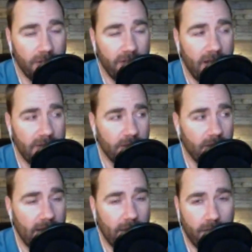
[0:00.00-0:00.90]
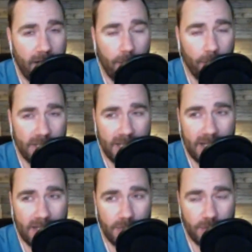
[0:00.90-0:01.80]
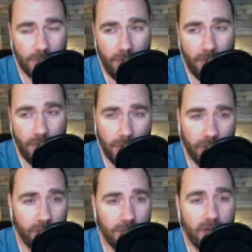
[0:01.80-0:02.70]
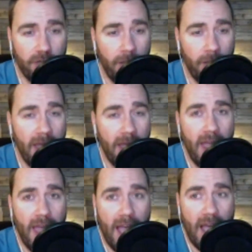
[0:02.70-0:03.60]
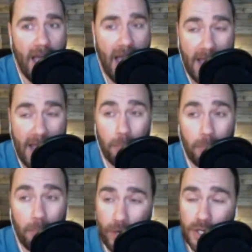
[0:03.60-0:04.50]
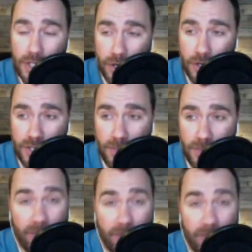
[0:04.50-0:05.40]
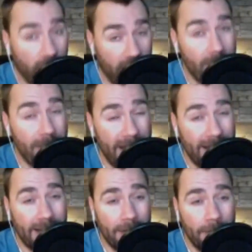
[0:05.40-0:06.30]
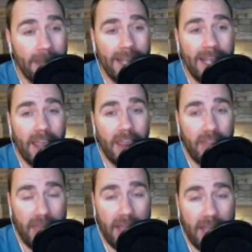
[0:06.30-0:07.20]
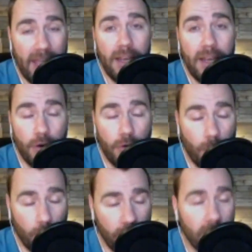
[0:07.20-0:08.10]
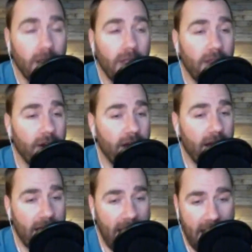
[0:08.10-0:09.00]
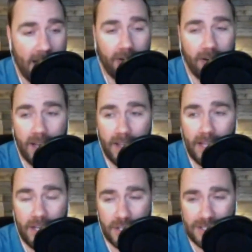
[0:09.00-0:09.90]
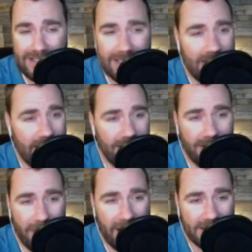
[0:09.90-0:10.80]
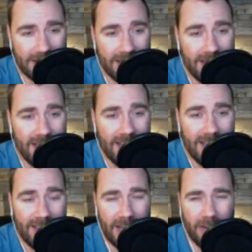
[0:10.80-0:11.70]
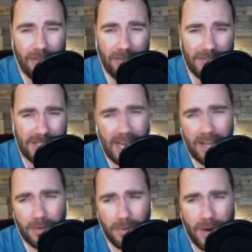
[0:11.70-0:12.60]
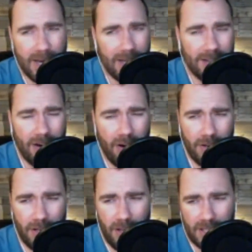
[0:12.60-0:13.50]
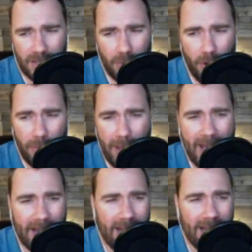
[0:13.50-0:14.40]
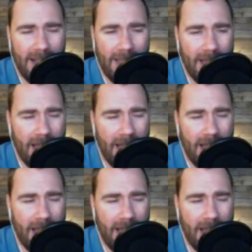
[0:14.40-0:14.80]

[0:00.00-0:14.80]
SR-25s or later their M110s, which were the newer version of them, I'm pretty sure just about every one of them hated them. They don't work. They're not accurate. They're a mess. They don't cycle right. They're hard to lock the bolt back.